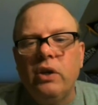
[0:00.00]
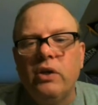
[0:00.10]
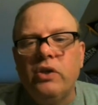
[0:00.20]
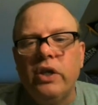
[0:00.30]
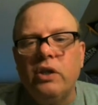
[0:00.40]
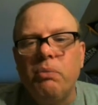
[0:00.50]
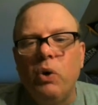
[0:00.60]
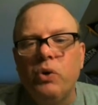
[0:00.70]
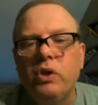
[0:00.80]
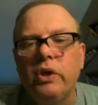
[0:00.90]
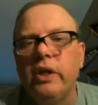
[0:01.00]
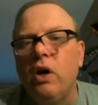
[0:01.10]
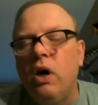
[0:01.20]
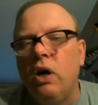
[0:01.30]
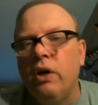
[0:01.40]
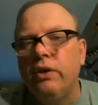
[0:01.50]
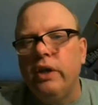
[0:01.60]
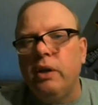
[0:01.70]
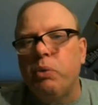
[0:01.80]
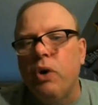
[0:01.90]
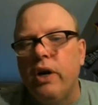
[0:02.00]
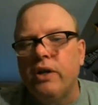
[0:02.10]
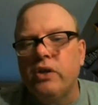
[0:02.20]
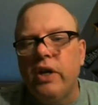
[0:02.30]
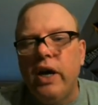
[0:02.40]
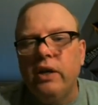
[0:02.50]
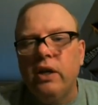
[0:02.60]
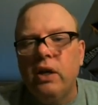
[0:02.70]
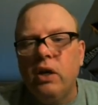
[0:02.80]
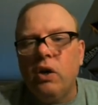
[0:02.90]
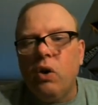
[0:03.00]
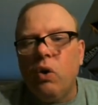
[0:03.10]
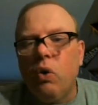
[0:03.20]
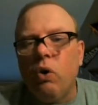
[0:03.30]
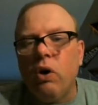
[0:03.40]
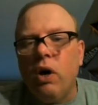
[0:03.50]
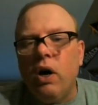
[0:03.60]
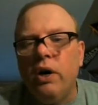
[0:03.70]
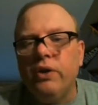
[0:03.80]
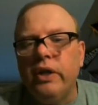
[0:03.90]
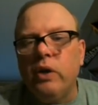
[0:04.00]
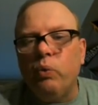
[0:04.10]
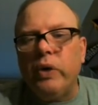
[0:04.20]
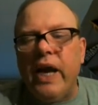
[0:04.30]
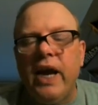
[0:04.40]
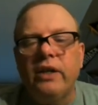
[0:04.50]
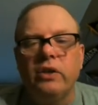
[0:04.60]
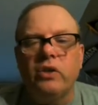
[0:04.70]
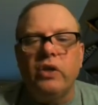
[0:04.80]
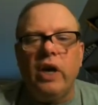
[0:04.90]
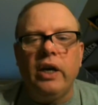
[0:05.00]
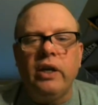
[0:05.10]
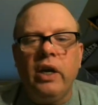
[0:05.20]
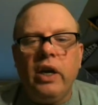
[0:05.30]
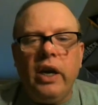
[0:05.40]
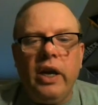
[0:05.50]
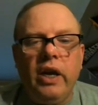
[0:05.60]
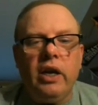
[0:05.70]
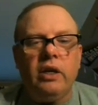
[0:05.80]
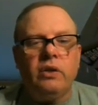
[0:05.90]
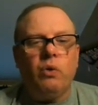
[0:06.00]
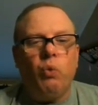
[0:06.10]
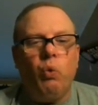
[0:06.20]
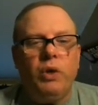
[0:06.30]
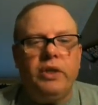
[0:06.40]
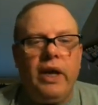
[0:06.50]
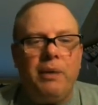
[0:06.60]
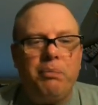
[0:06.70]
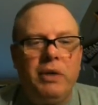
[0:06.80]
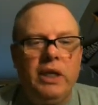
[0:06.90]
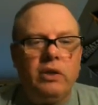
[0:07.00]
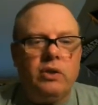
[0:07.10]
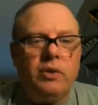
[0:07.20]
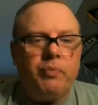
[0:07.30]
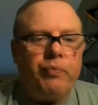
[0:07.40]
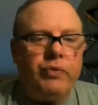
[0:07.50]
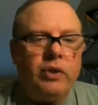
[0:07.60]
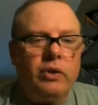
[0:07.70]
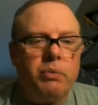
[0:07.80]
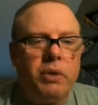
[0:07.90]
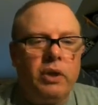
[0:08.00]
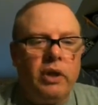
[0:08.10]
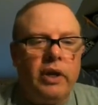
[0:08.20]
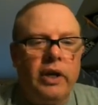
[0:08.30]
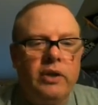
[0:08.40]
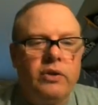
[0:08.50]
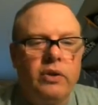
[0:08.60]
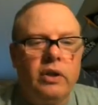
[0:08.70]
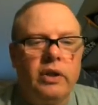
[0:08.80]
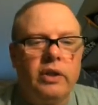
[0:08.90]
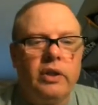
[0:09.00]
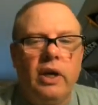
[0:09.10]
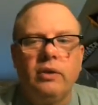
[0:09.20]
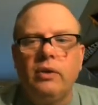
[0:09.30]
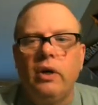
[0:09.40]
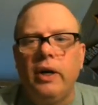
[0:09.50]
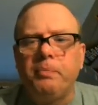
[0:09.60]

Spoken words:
sits mostly on the product side or on the reactant side, and what that means. X like that. All right.